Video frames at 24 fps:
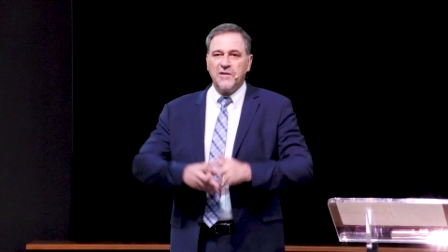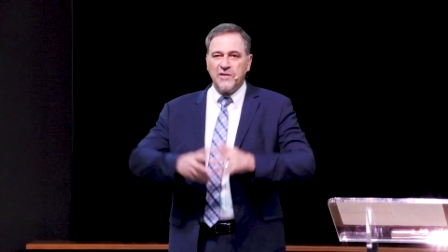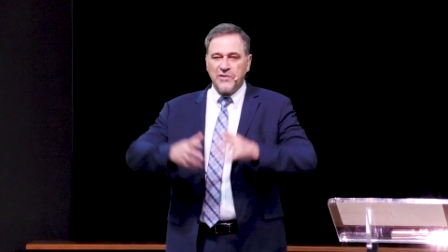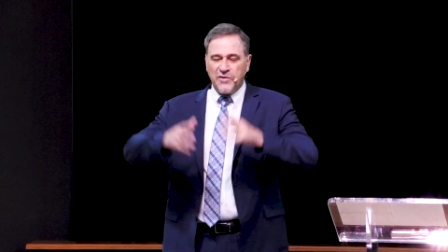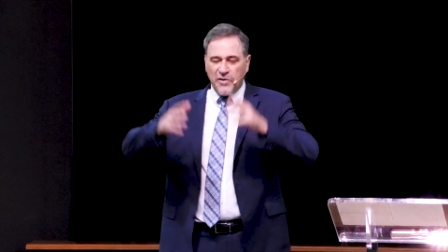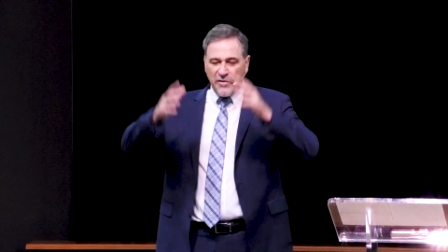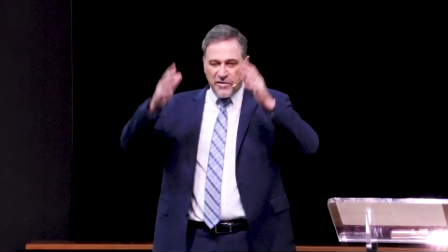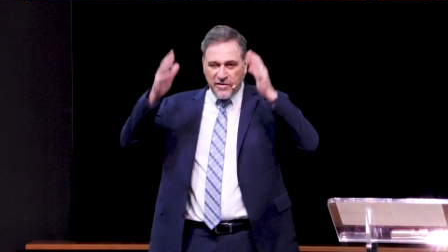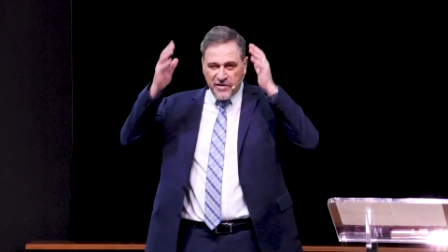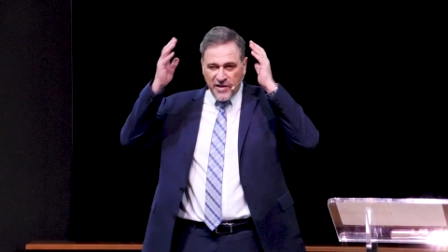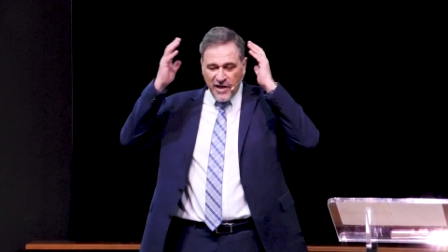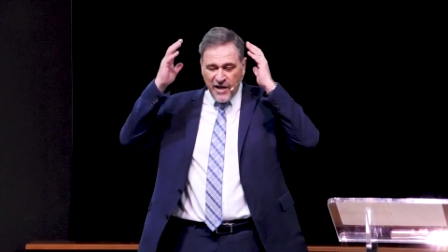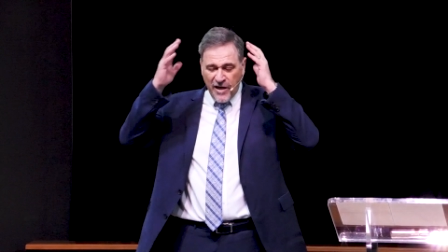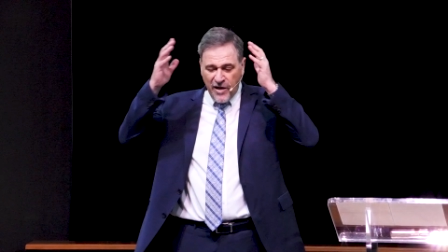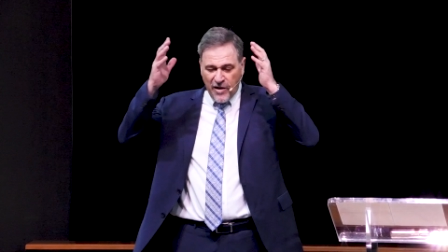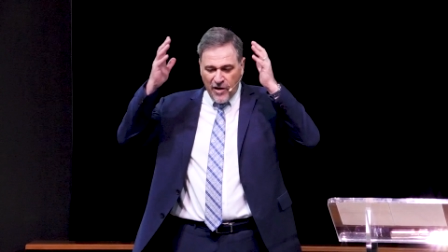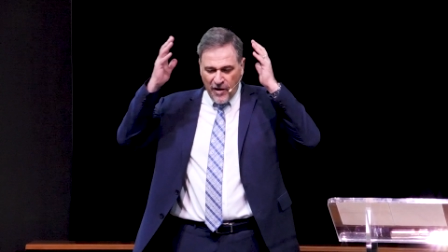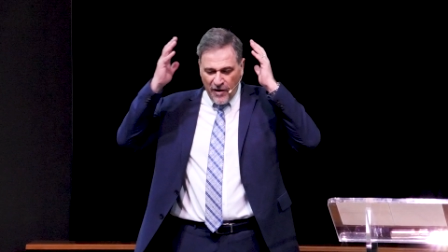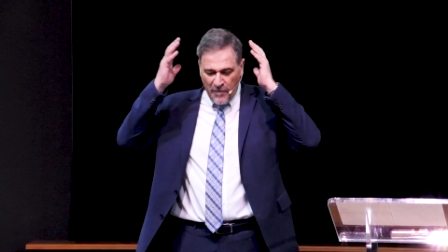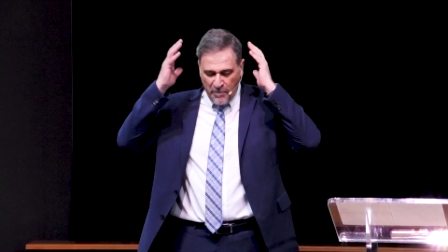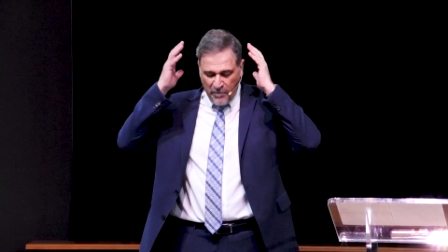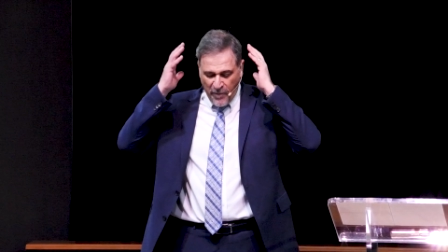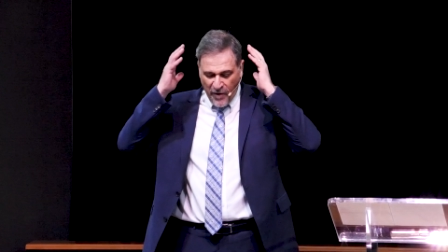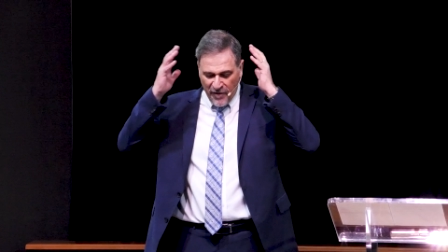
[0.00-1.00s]
to think
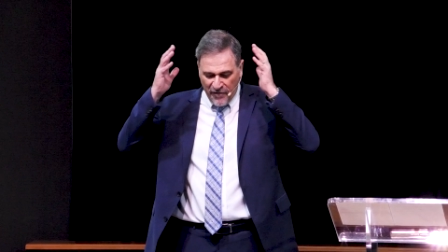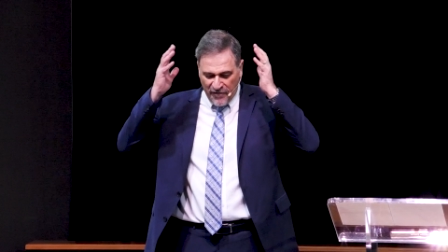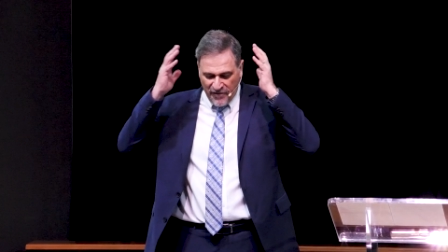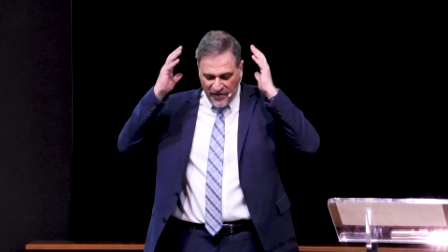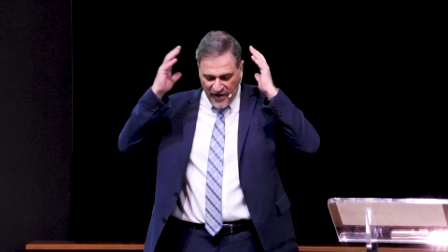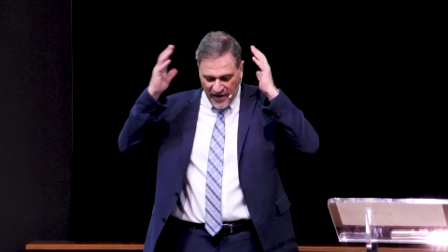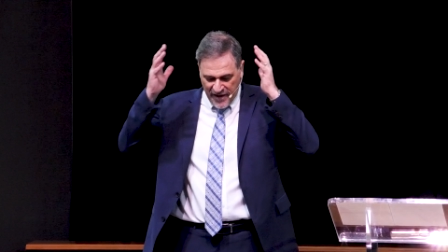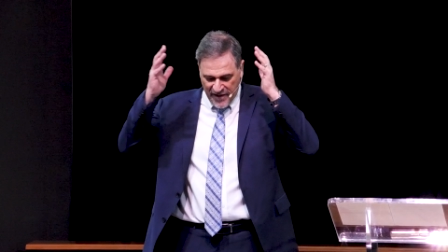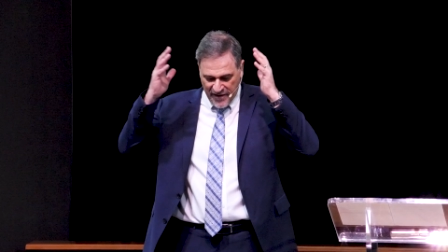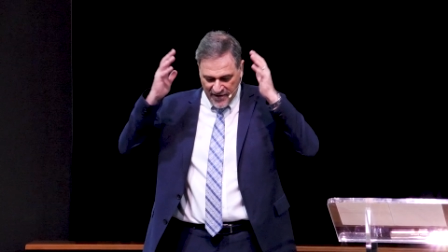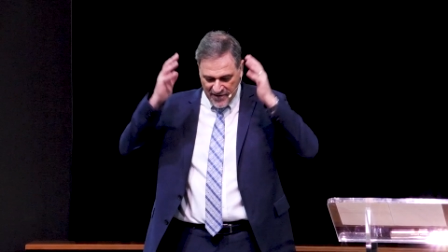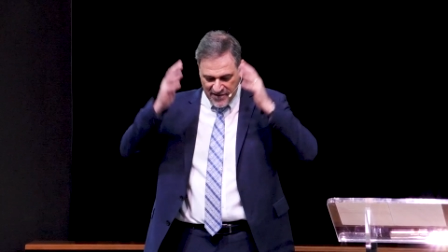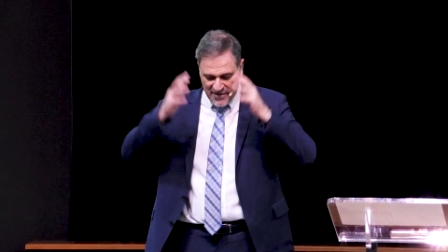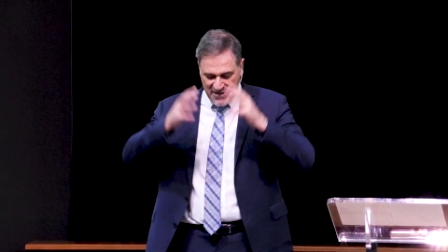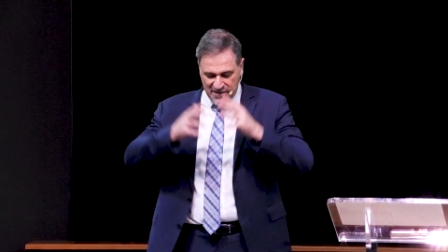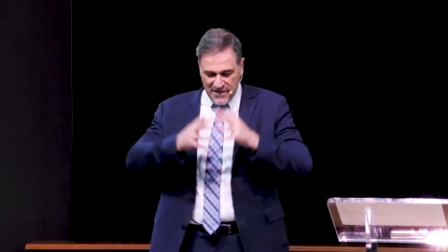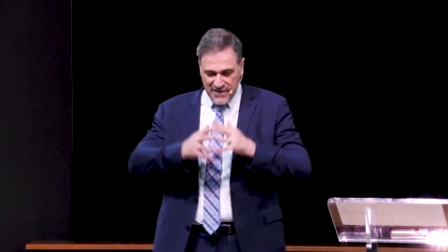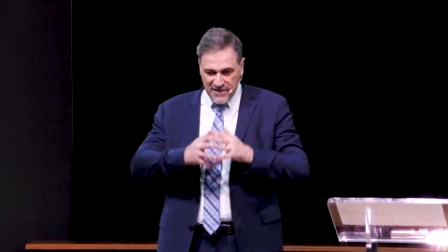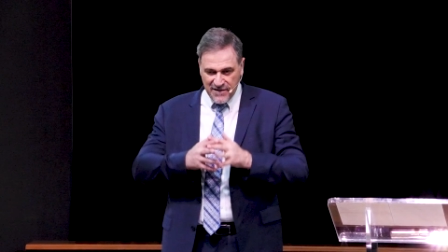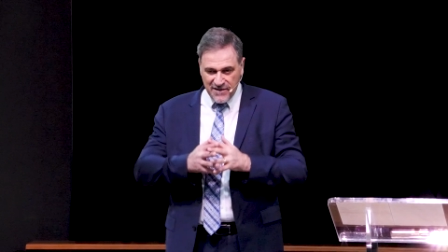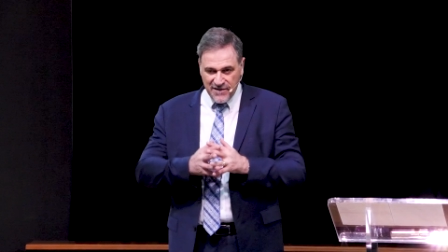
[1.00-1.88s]
upon things